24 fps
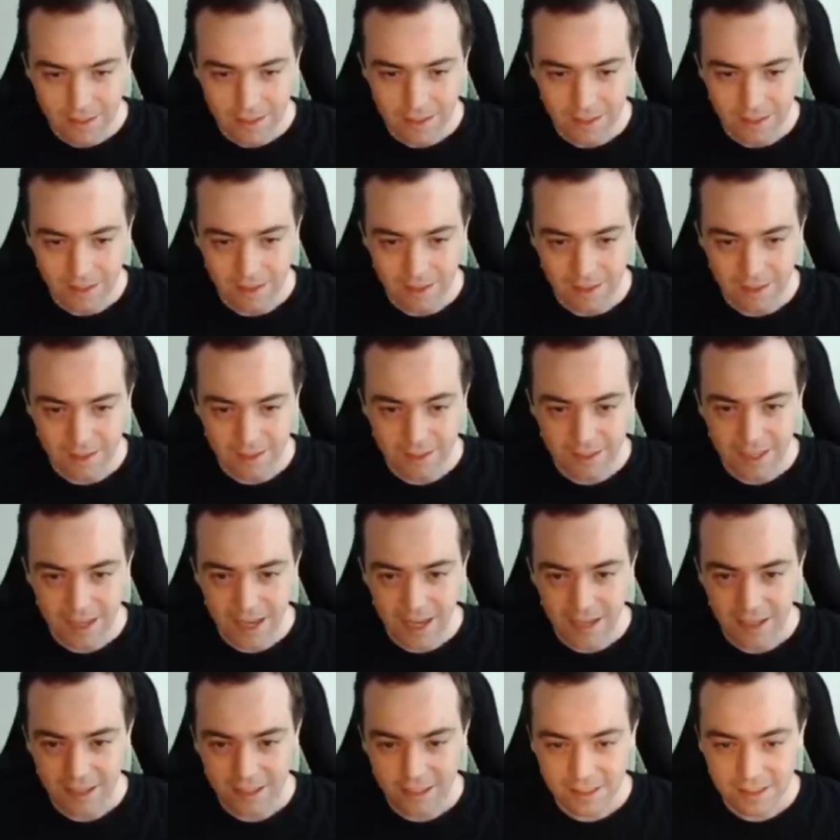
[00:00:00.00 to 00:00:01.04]
These
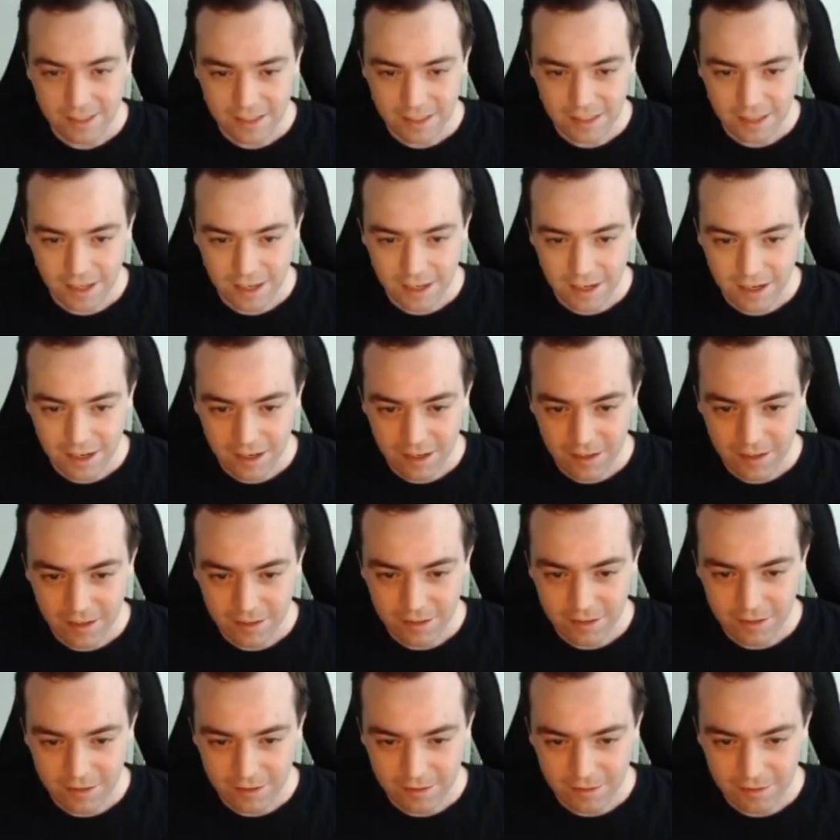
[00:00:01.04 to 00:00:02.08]
attacks are
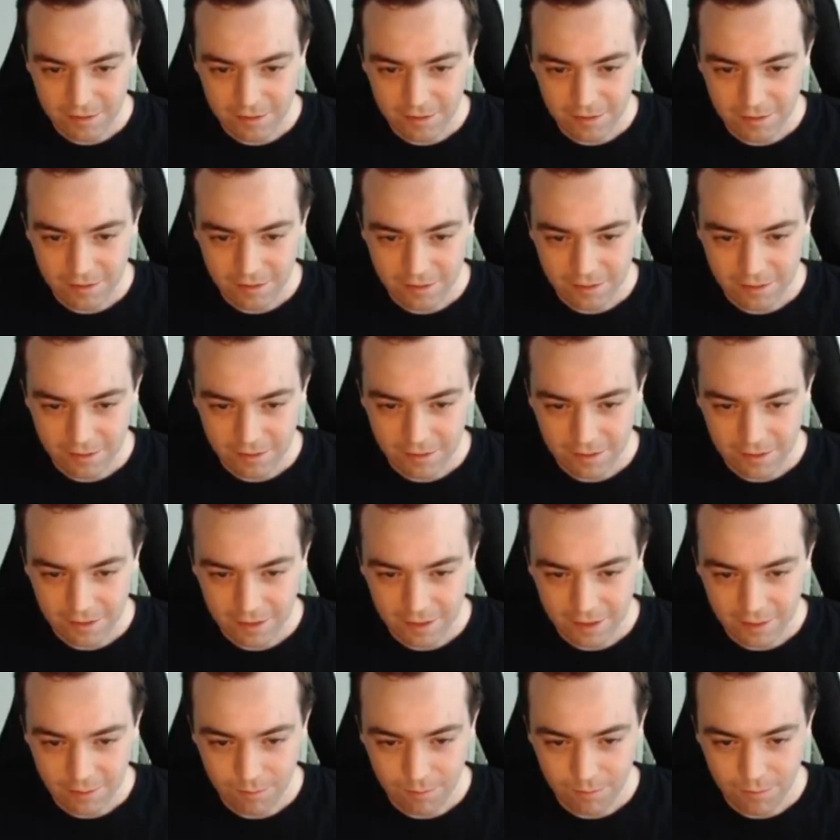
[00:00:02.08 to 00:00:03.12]

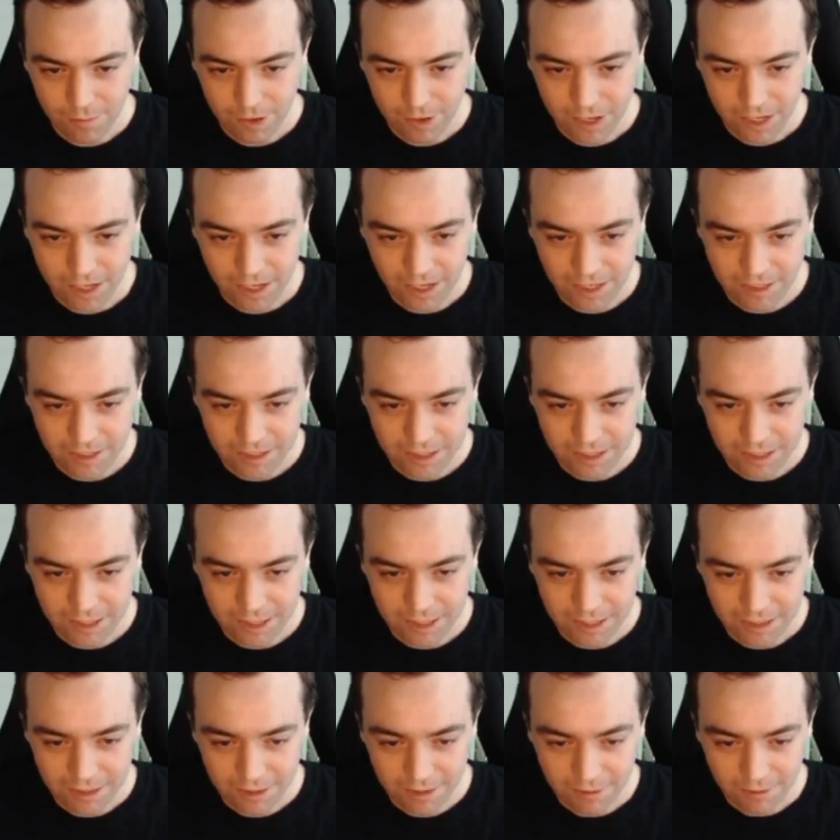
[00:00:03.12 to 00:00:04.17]
pretty easy
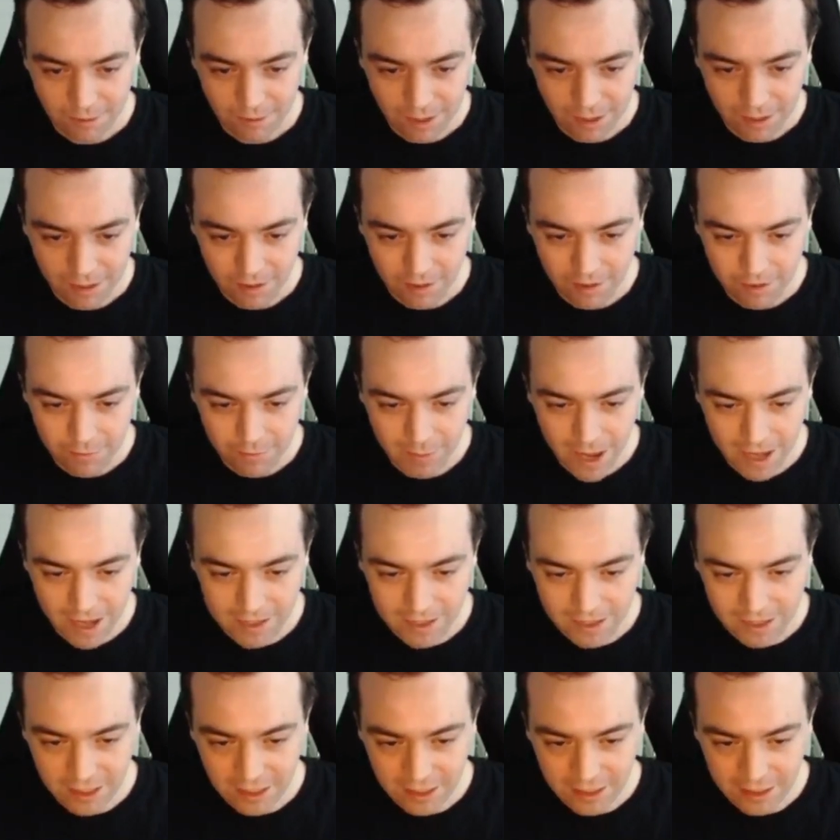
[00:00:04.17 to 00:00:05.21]
when you have
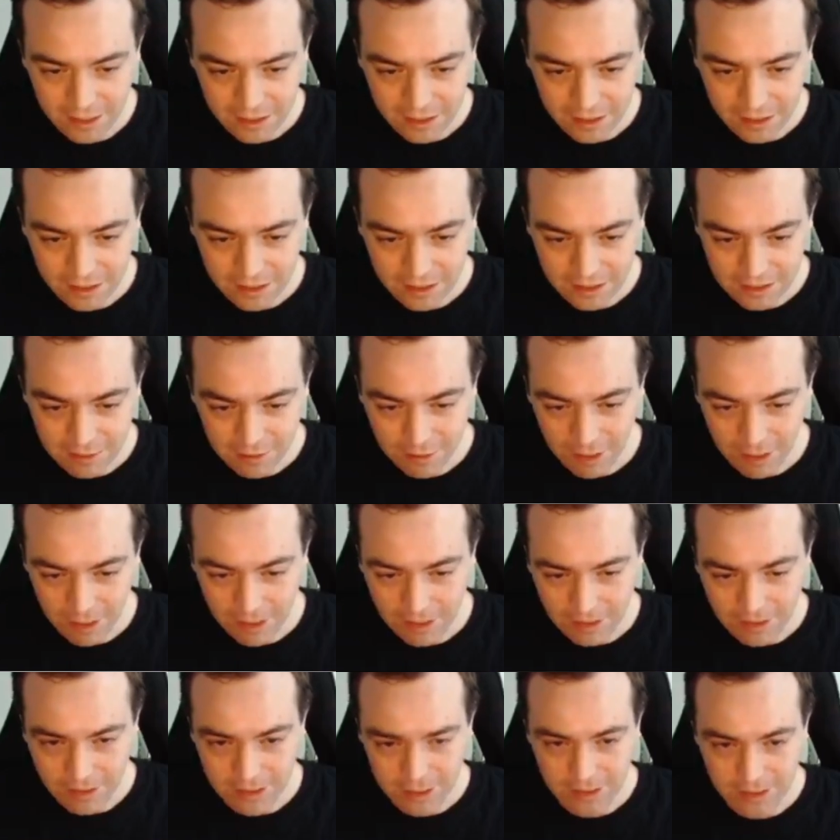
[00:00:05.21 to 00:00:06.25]
Patchy, because she just quick
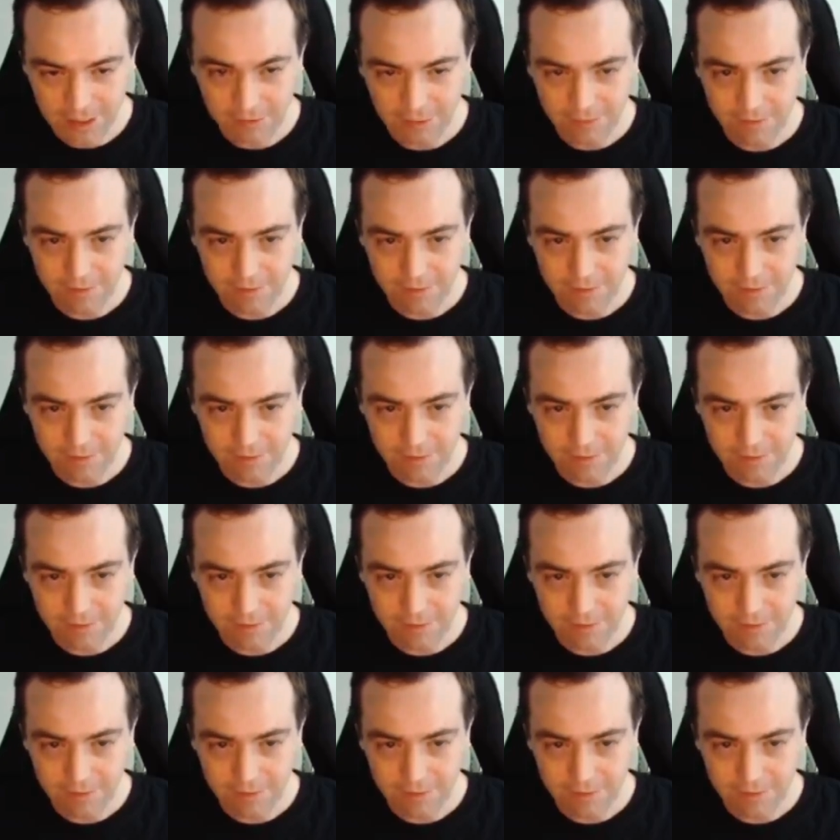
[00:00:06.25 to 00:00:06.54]
kills them.